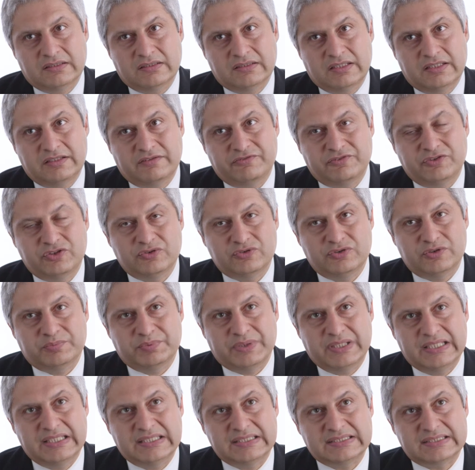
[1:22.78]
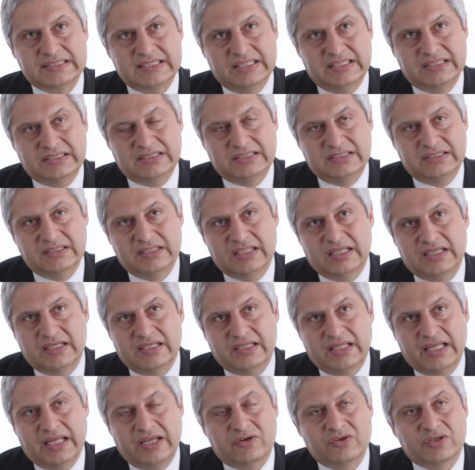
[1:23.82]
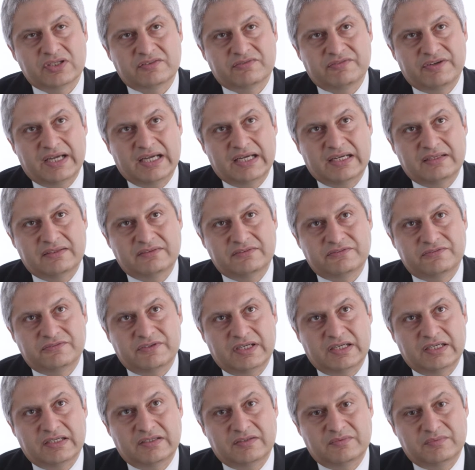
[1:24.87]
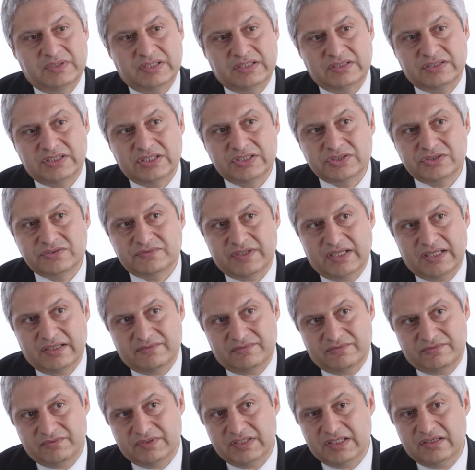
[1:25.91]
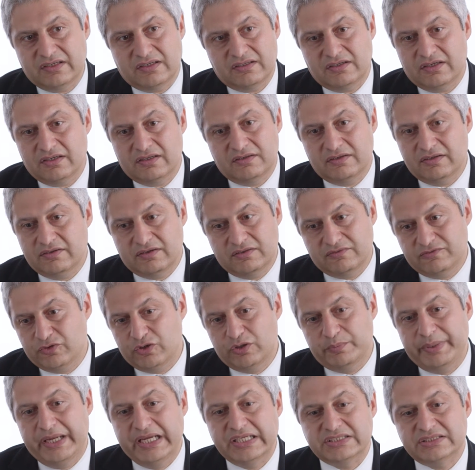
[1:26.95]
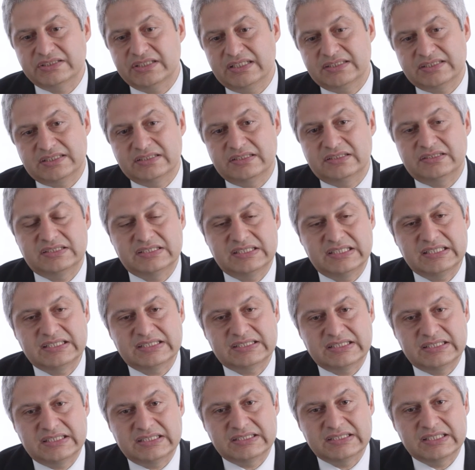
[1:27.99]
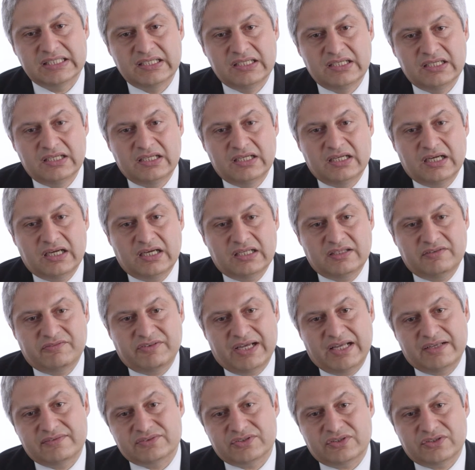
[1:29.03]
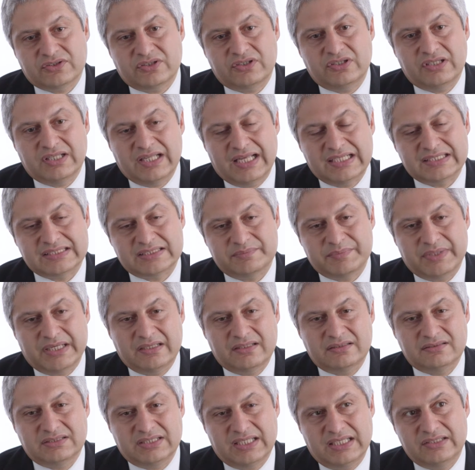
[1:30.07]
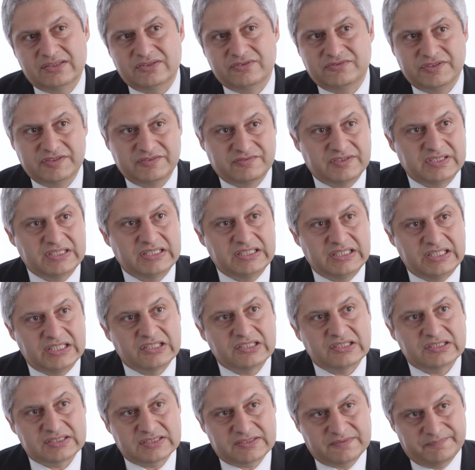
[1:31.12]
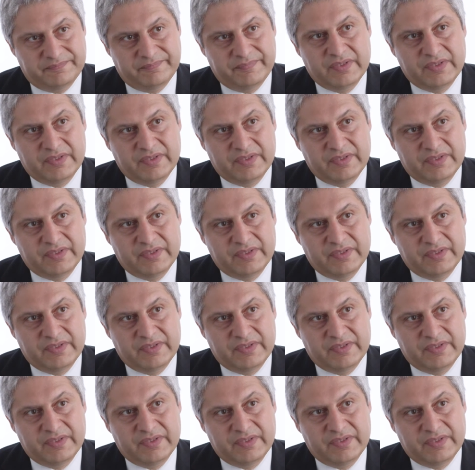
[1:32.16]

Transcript: if you replace an aortic valve with a tissue valve for a patient that's in their 60s, the valves are going to last about 10 to 15 years.